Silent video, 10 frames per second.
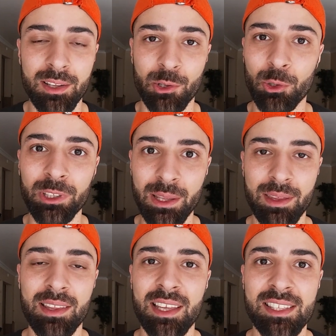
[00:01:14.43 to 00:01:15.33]
The only
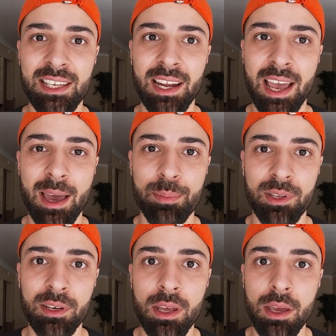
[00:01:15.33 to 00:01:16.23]
thing that's gonna
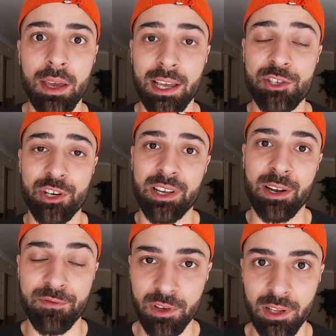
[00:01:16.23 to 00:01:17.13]
happen is you're
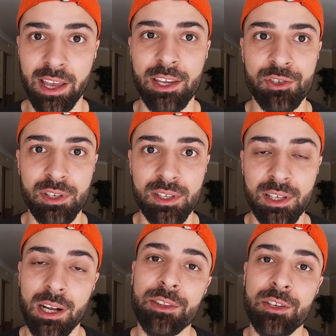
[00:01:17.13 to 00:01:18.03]
gonna feel anxious.
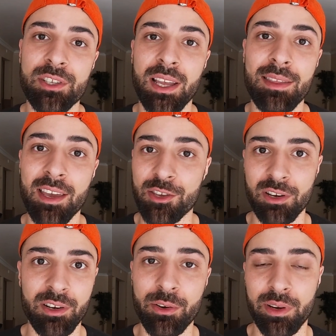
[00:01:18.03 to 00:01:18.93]
Understand that
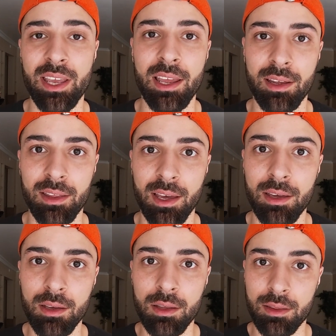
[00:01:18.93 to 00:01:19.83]
you're creating that.